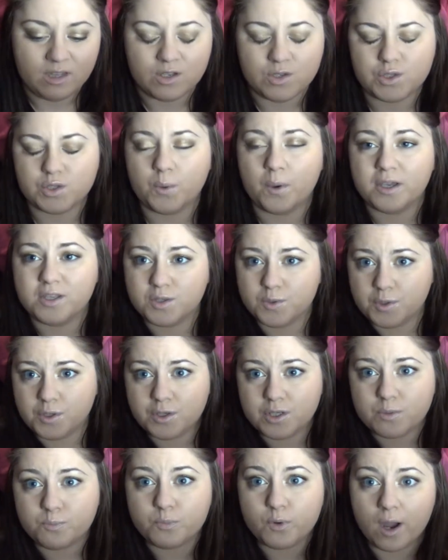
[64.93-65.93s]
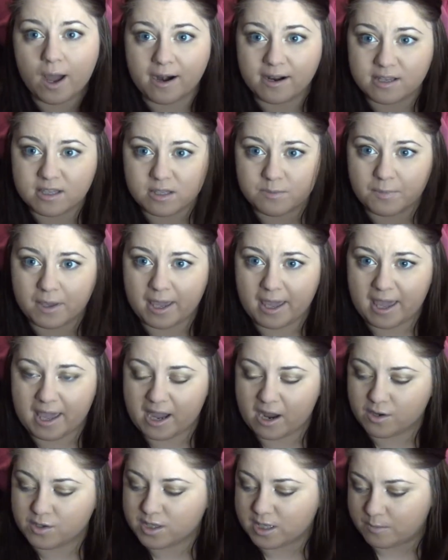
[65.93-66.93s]
So I do use product in my
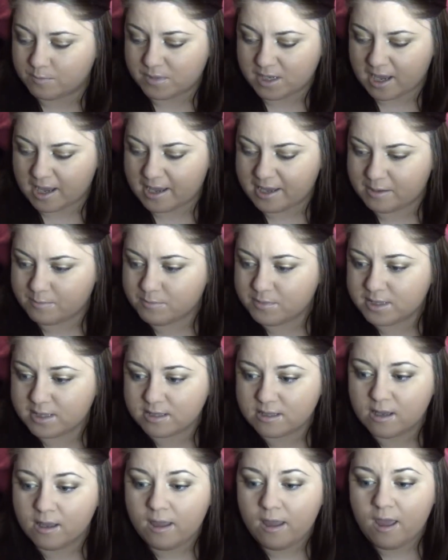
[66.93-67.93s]
hair sometimes.